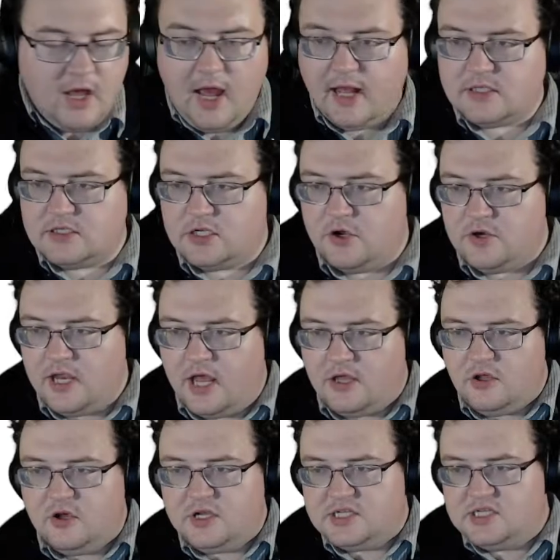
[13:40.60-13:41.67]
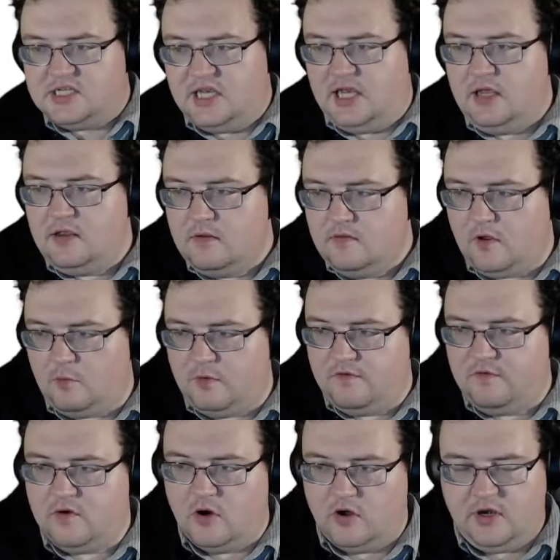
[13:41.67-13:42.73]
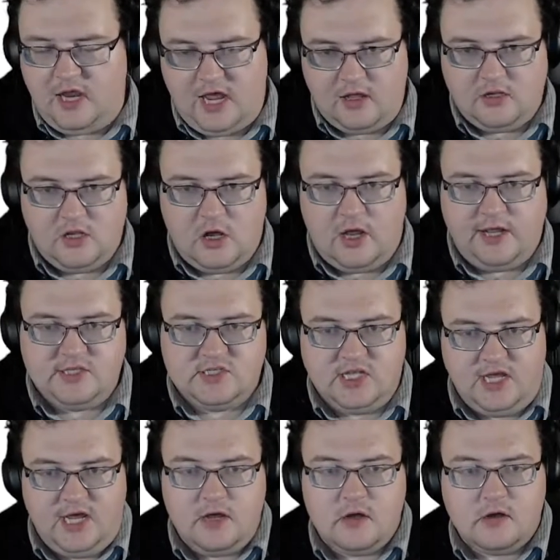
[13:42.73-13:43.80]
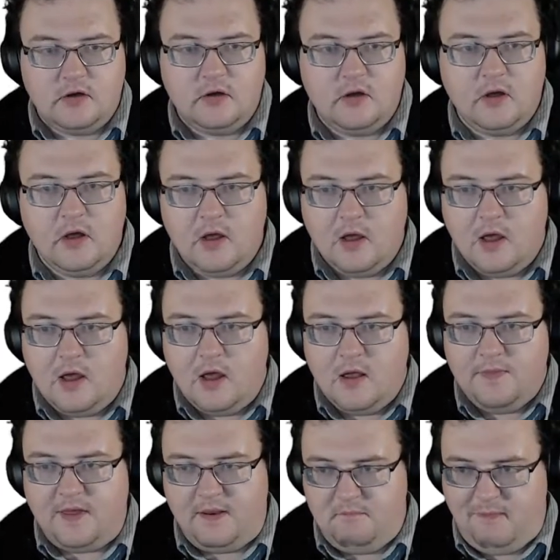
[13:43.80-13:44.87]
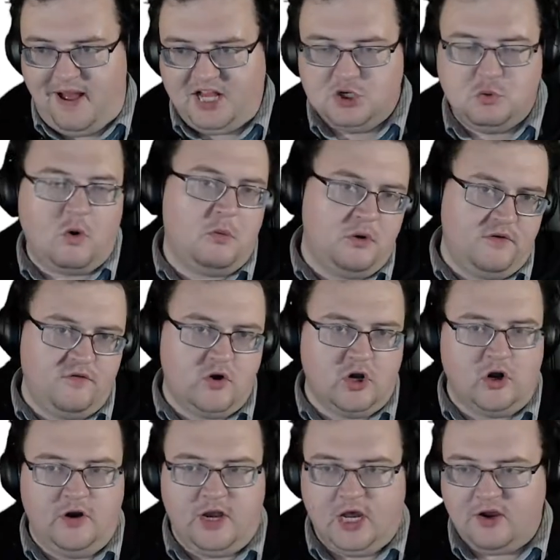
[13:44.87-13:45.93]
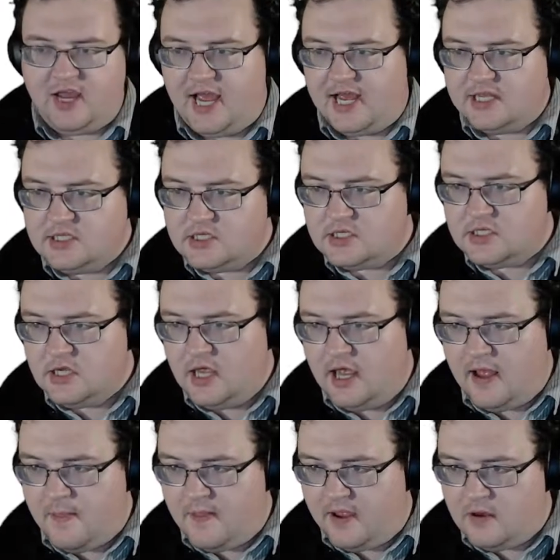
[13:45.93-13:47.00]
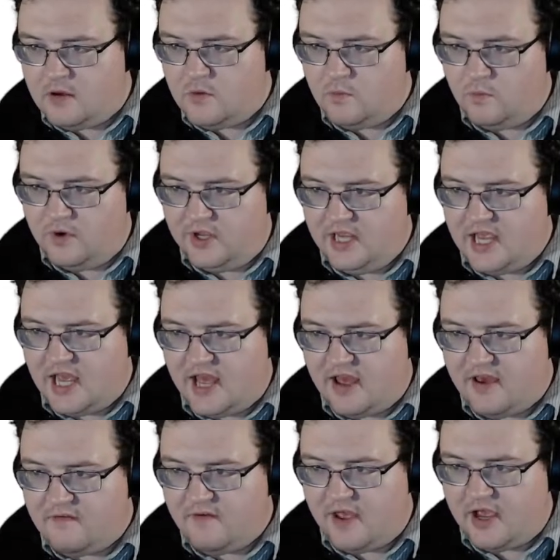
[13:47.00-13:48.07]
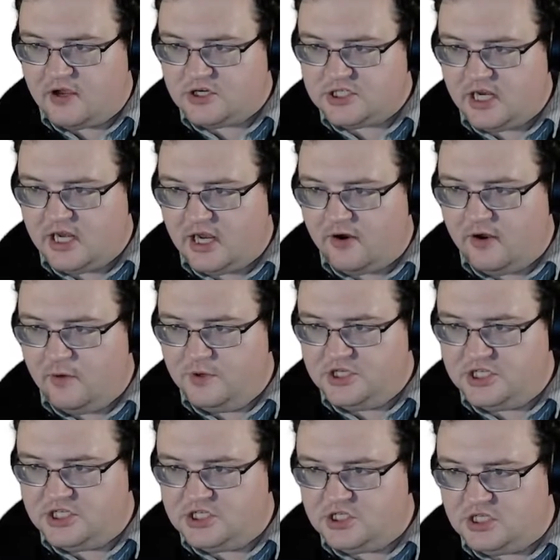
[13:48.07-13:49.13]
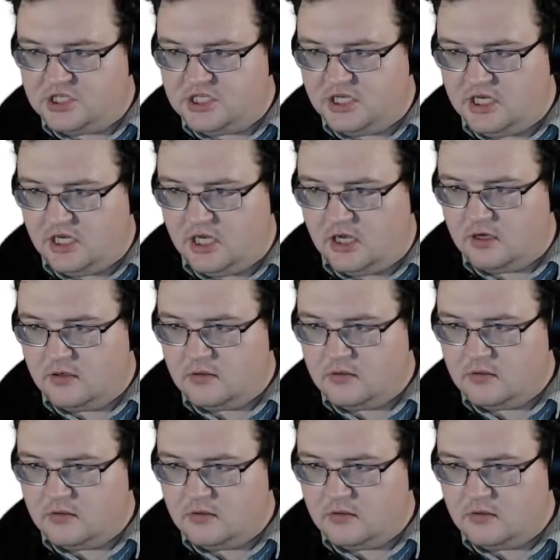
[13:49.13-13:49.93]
And so now you can see that we've got our lines there that match what we've got on our CAS, and then we have our shaded area, which is just in here.